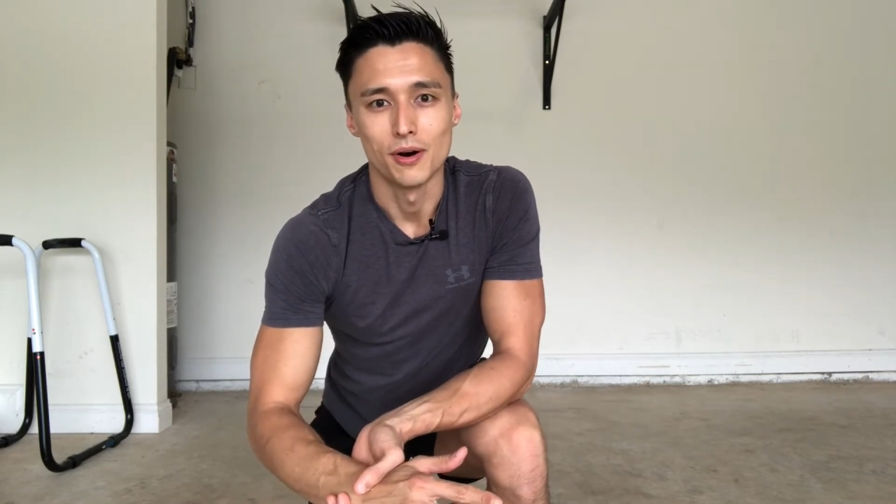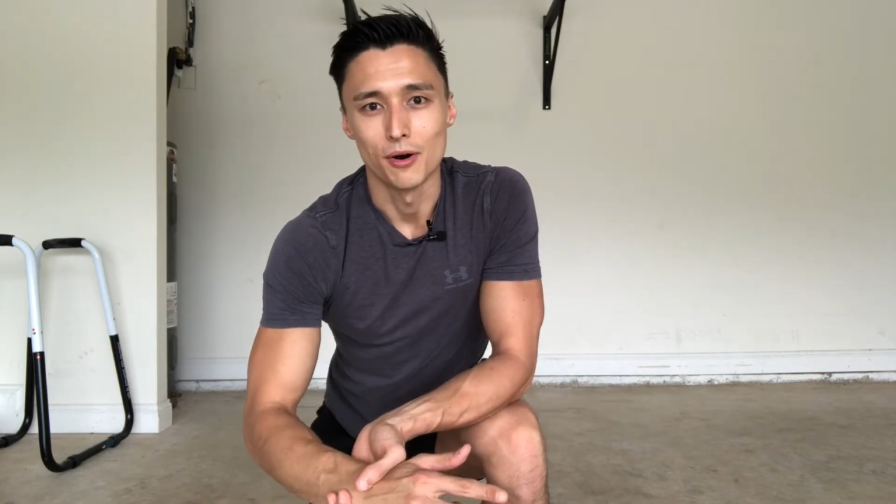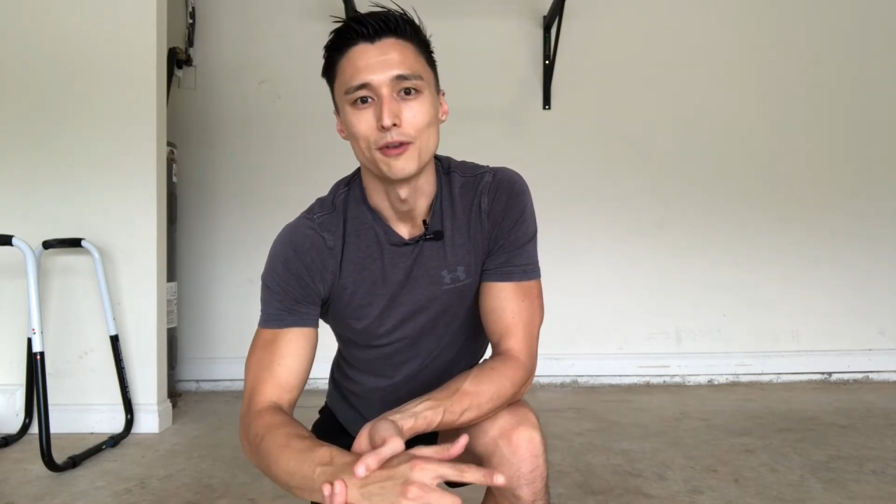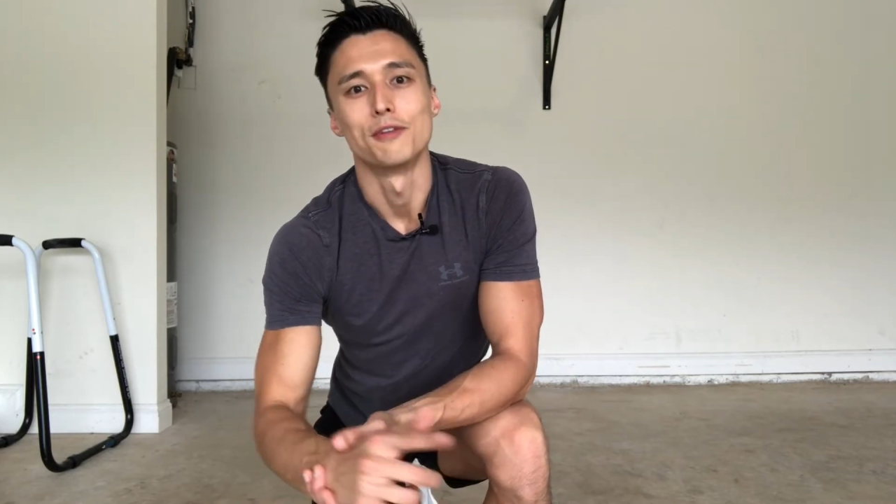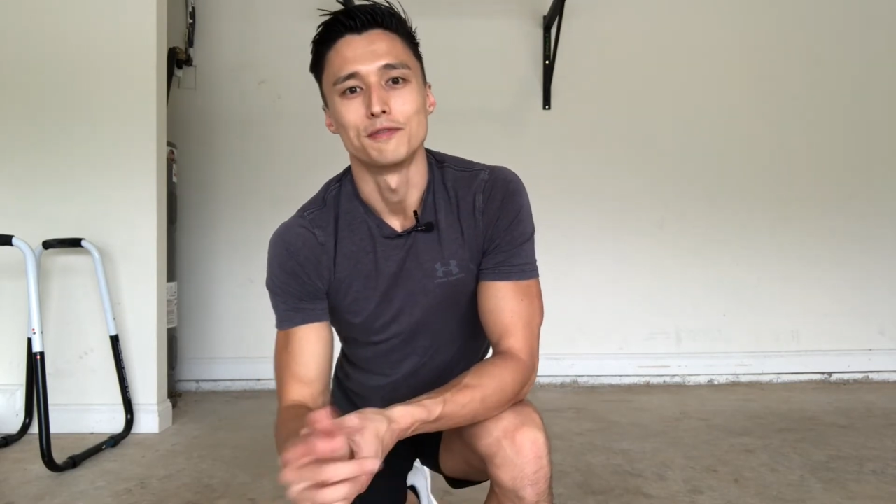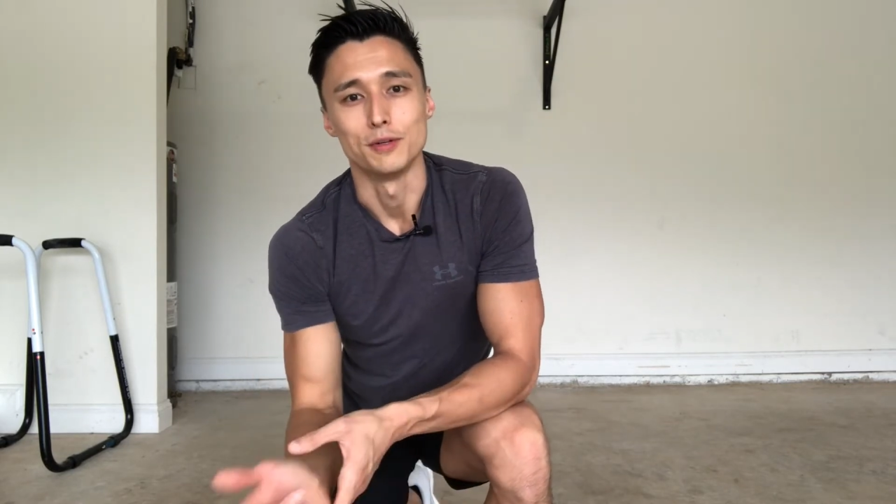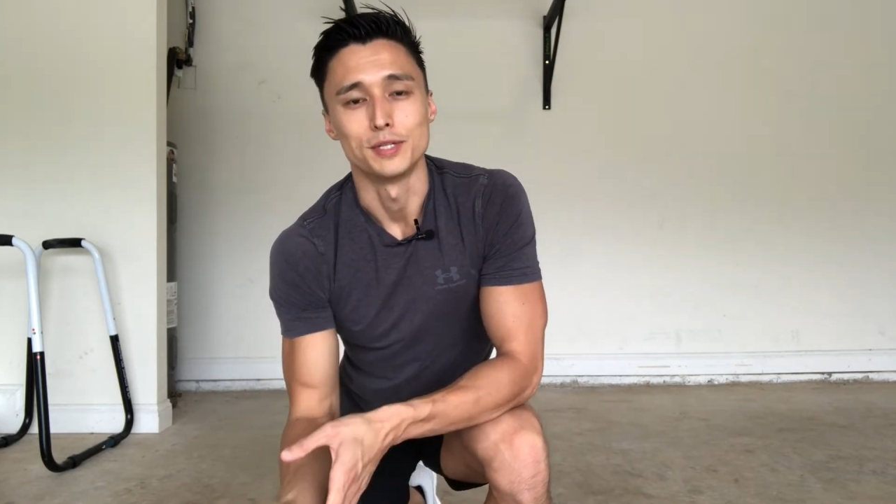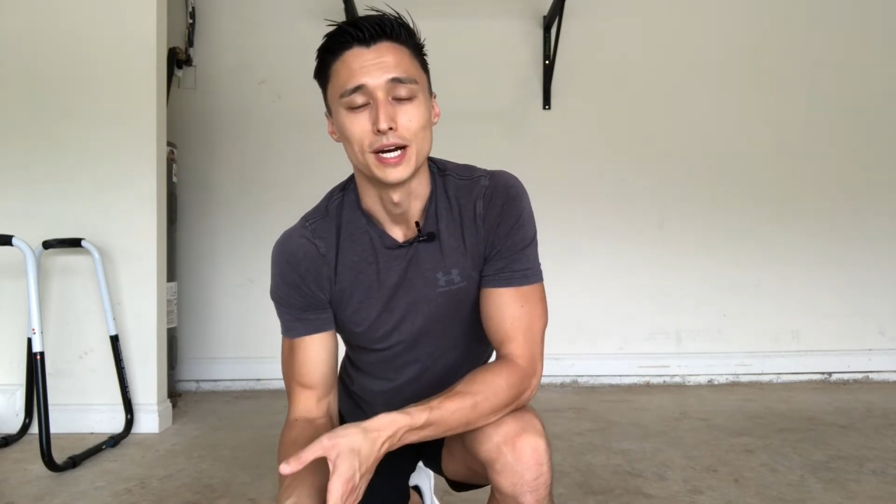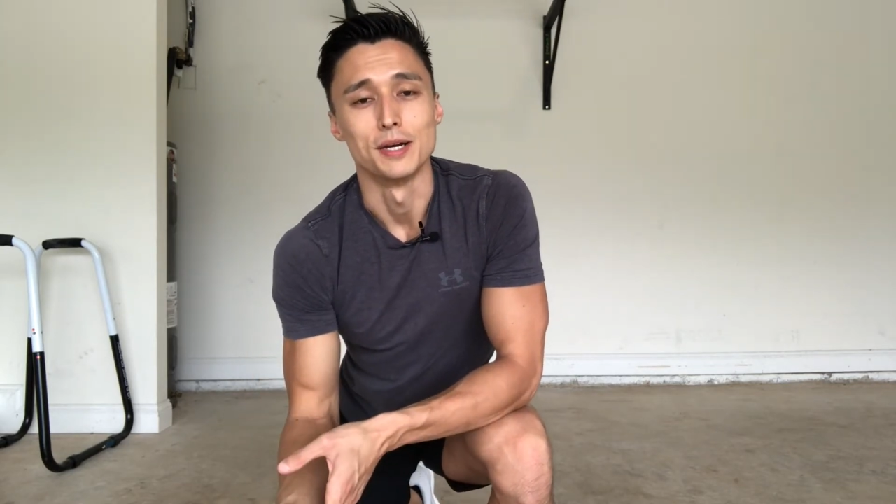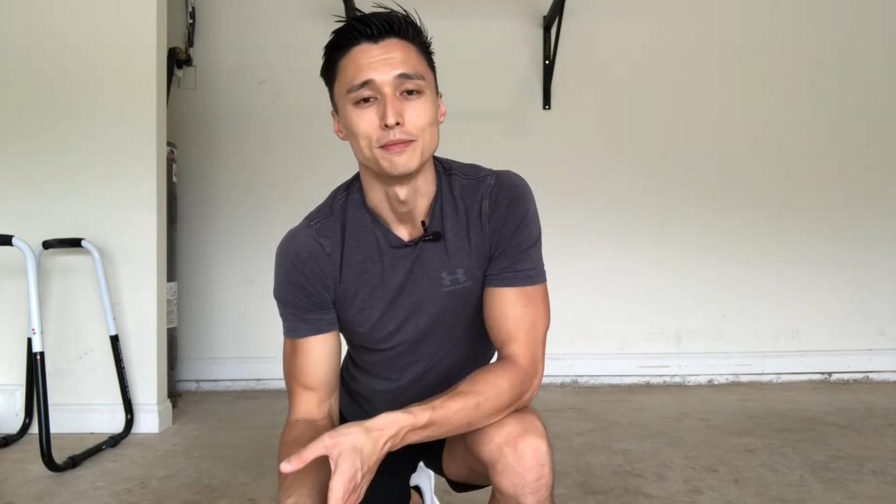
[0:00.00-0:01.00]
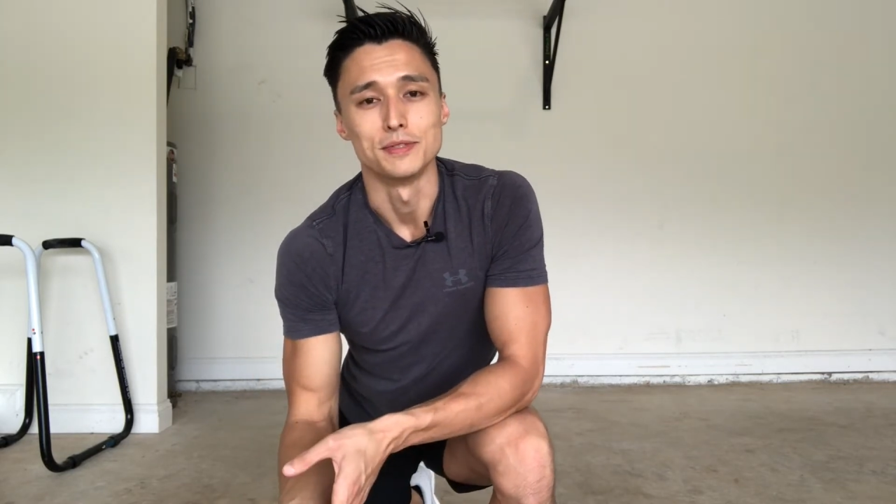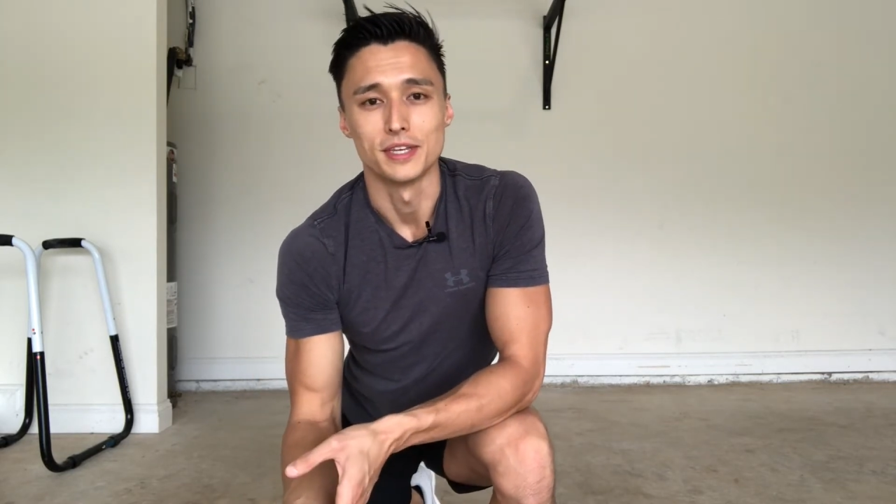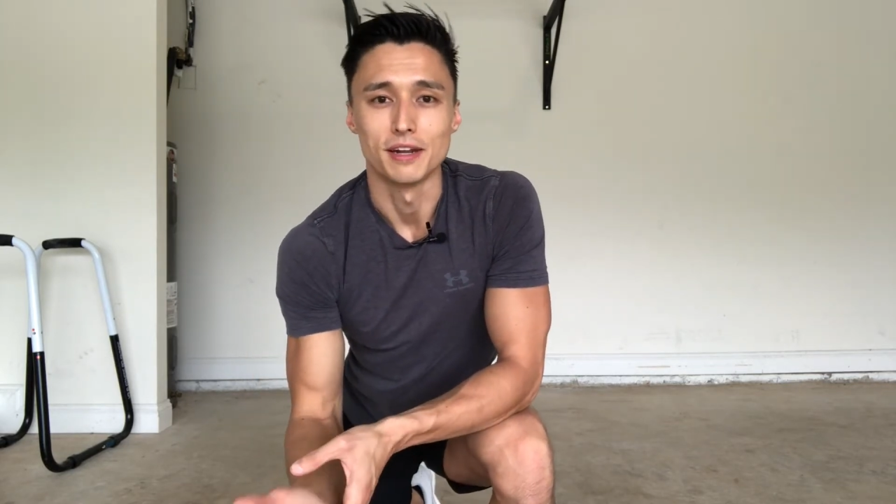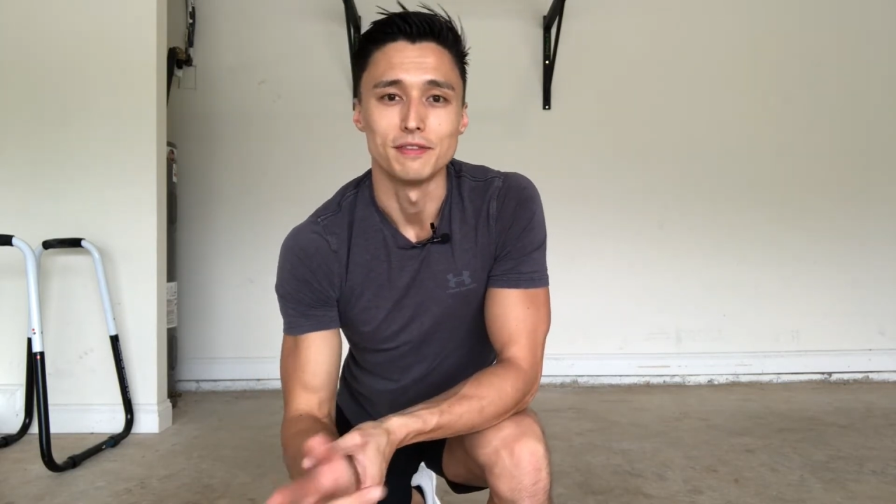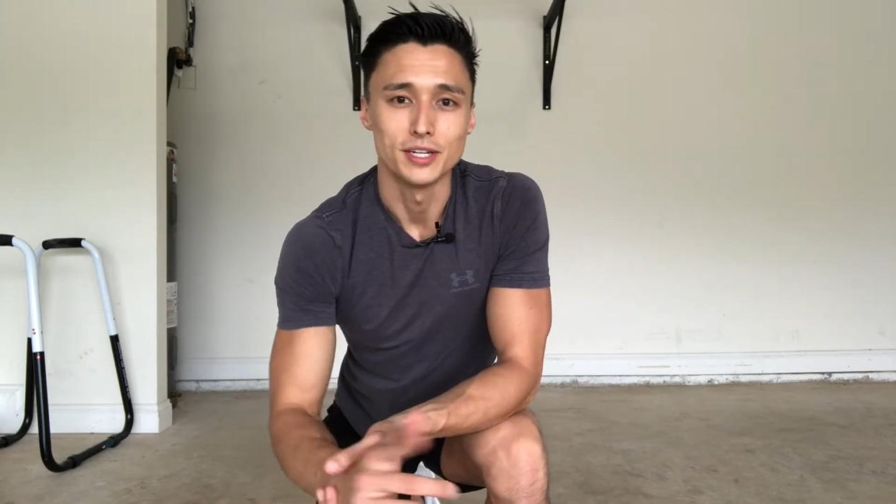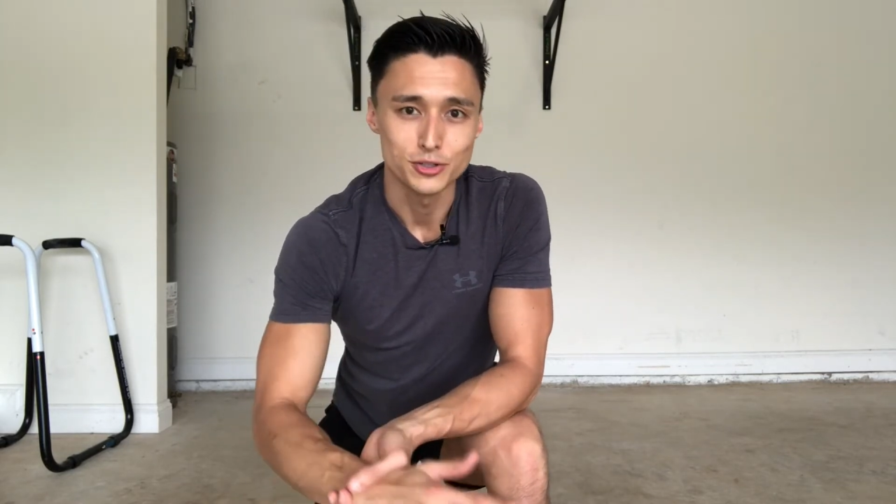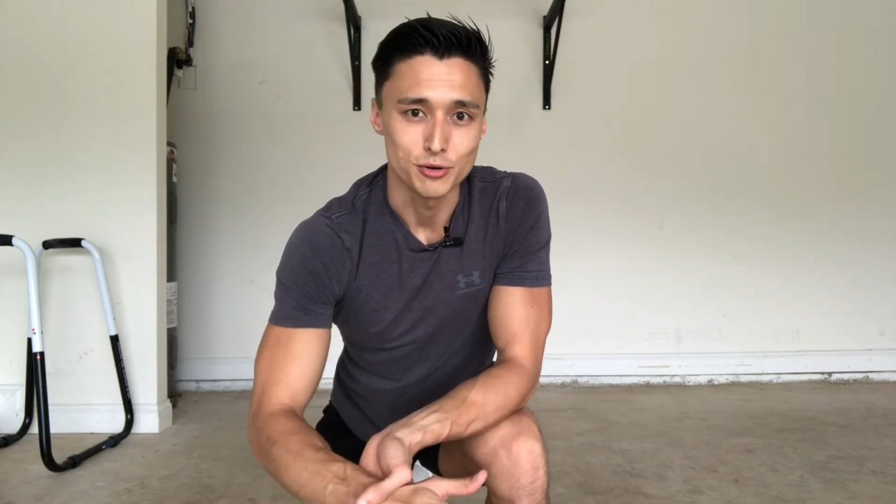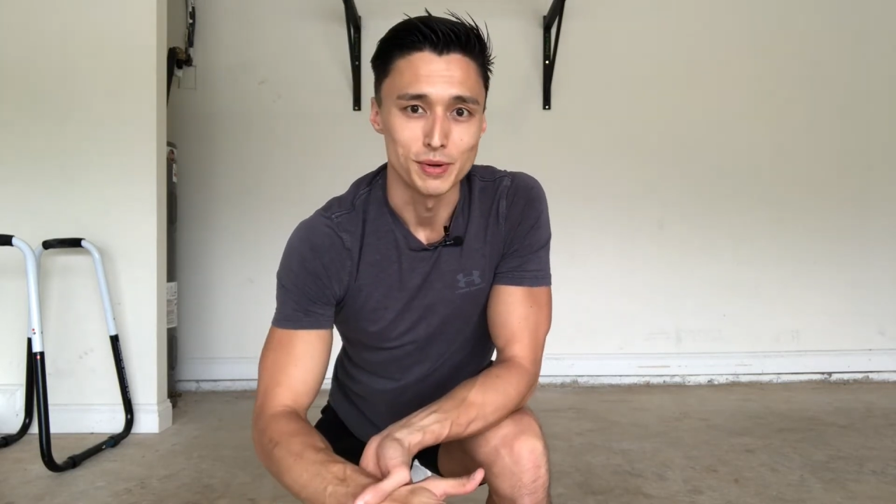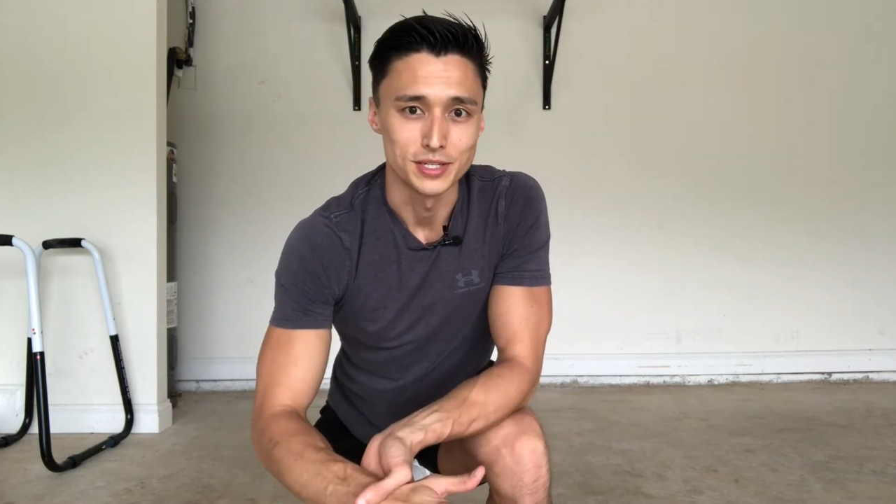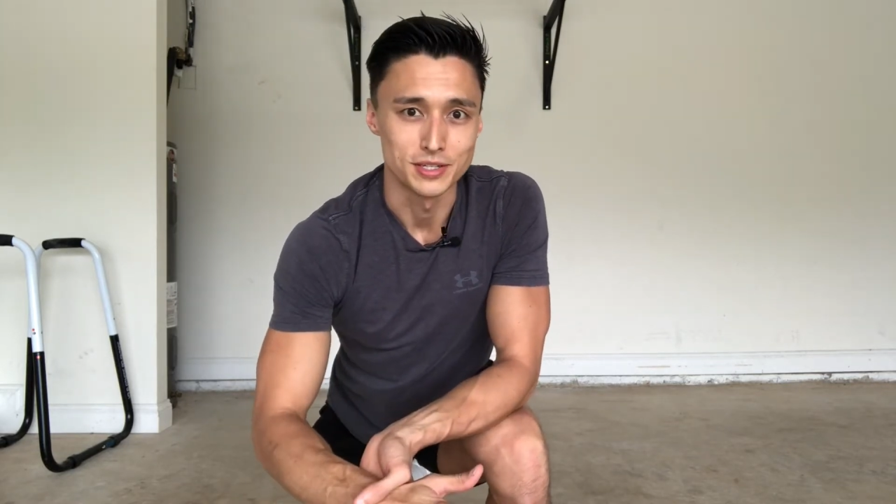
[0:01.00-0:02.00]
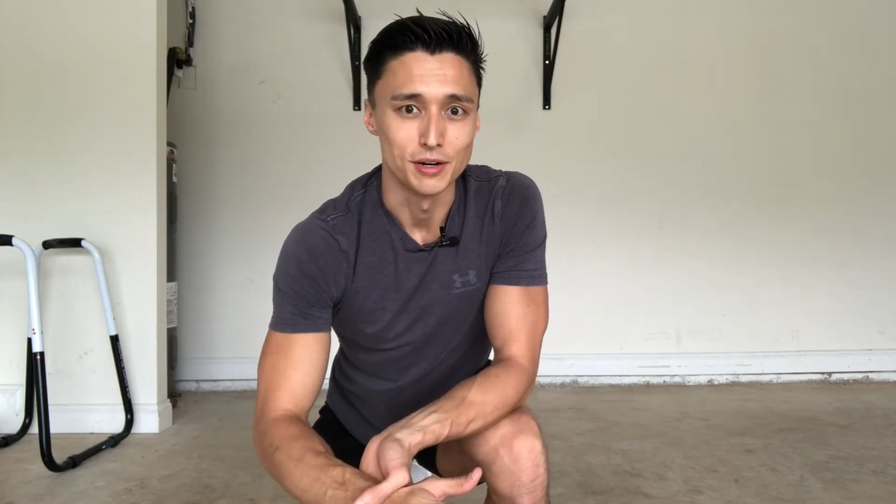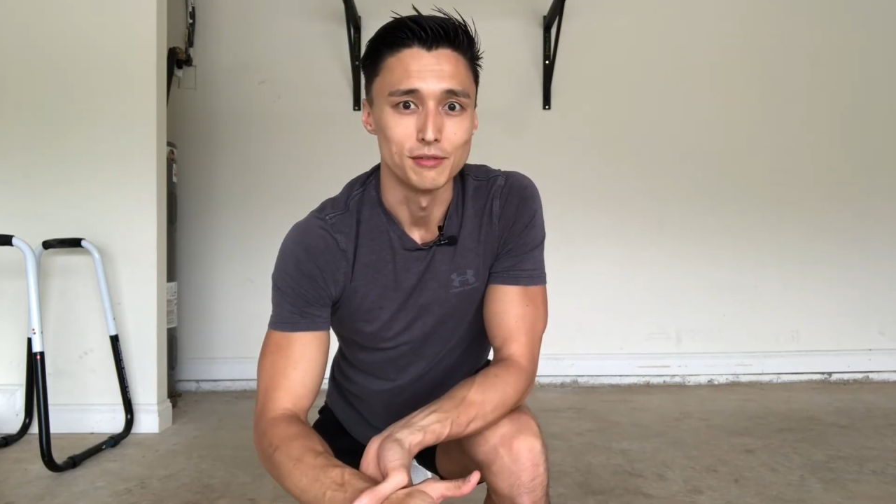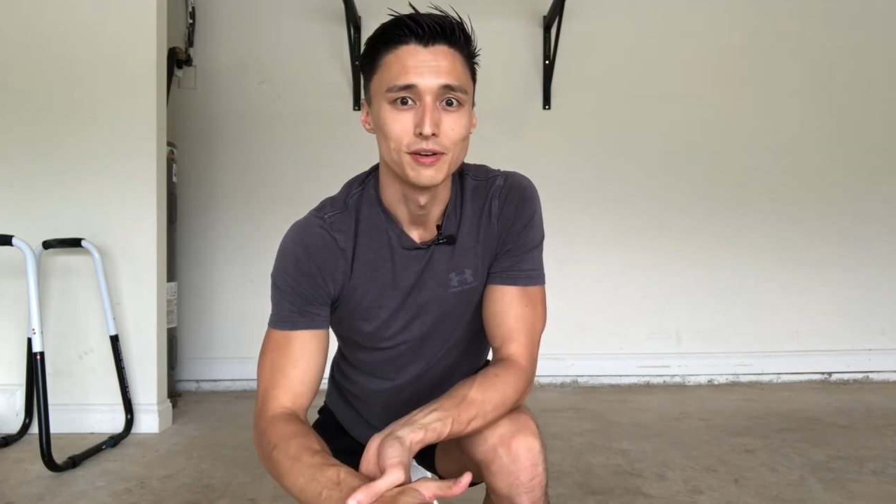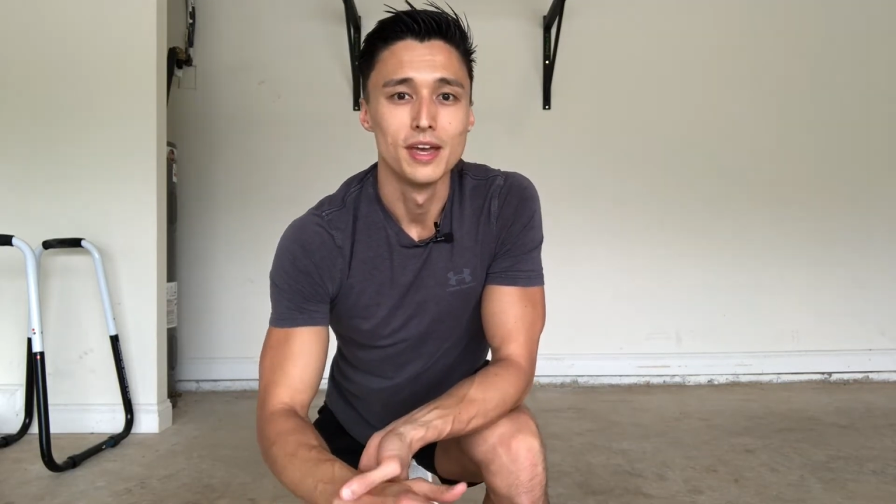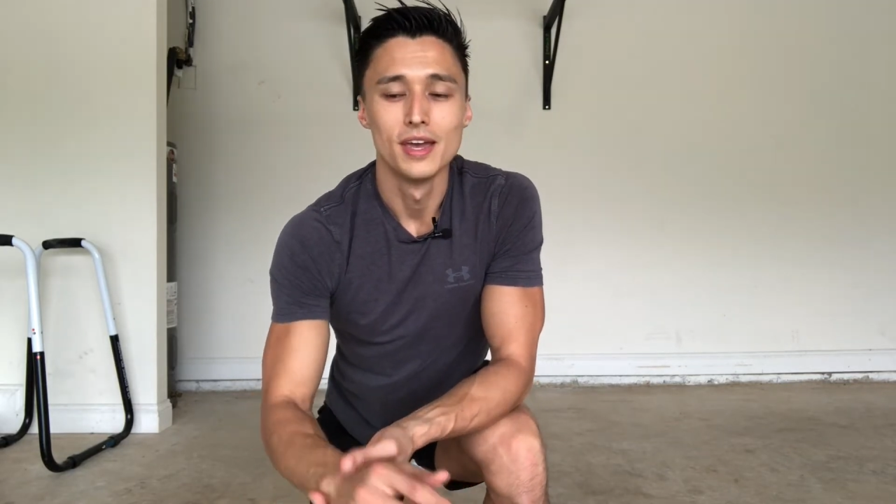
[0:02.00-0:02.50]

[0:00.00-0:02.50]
are the few times that I've injured myself,